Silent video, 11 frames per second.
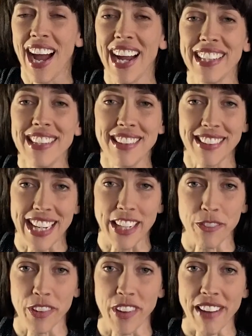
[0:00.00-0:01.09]
Hi, this is
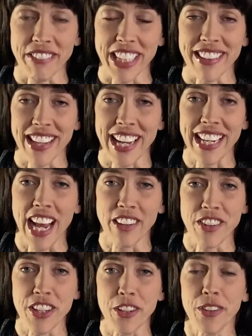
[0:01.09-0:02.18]
Anne with Graphic Design How
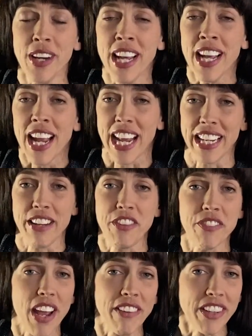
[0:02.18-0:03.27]
To, and if
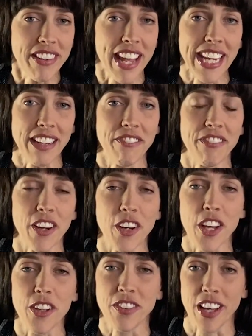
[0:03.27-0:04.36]
you've ever taken
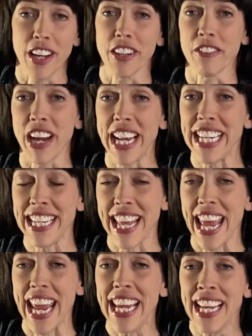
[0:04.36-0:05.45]
photos on a rainy
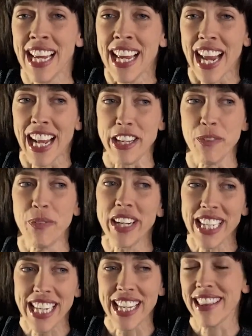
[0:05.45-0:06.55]
day and you
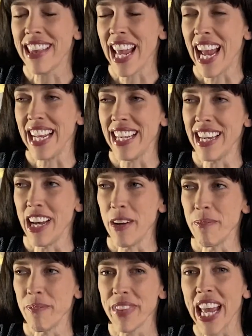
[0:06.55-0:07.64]
want to get that,
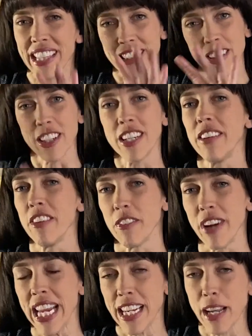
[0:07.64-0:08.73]
um, that look of the
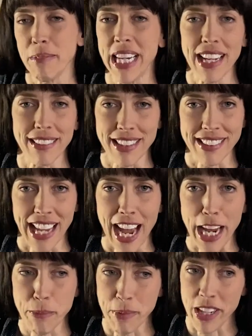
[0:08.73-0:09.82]
rain coming out of the
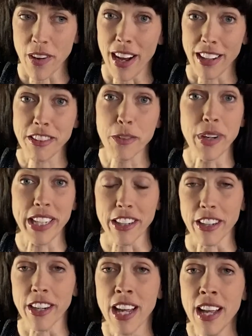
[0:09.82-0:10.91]
sky, but you also want
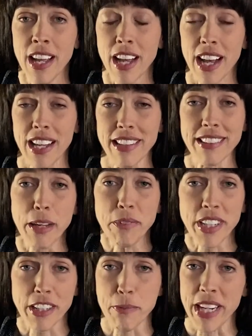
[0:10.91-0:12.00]
your uh,
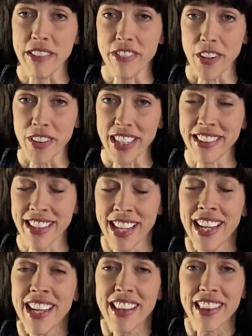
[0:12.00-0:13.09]
subject to be in focus,
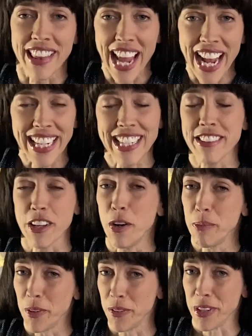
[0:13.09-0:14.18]
that is
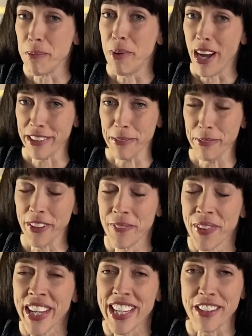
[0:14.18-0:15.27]
almost
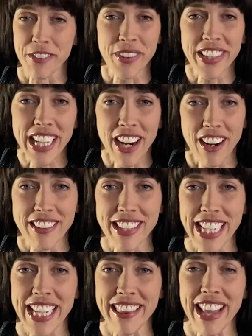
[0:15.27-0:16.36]
impossible. It's really hard
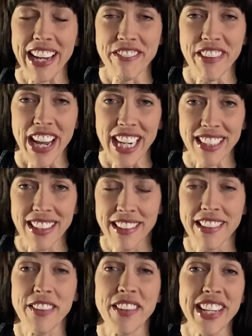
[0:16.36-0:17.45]
to get that effect.
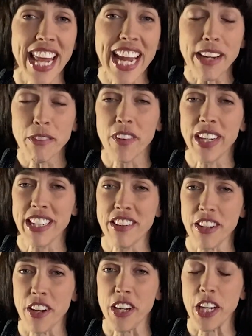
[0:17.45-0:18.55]
So today I'm going to
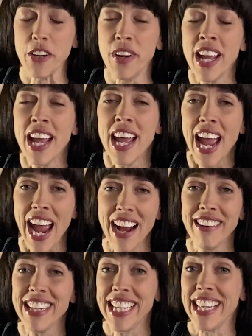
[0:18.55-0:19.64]
show you
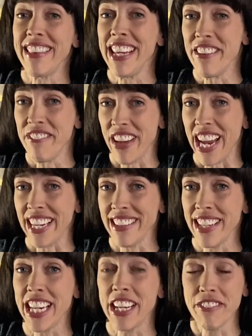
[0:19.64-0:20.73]
how to get the effect
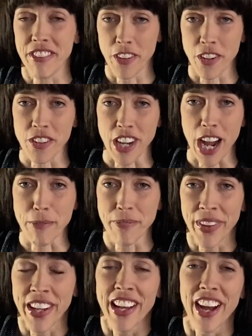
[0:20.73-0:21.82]
in Photoshop.
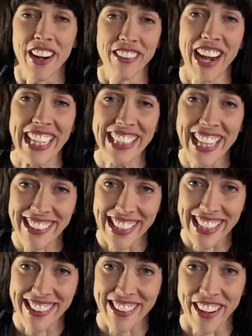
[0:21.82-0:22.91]
All right, let's
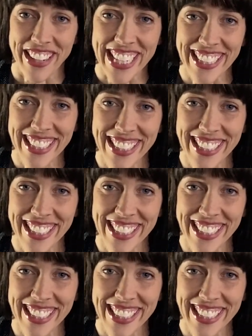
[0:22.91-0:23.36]
get started.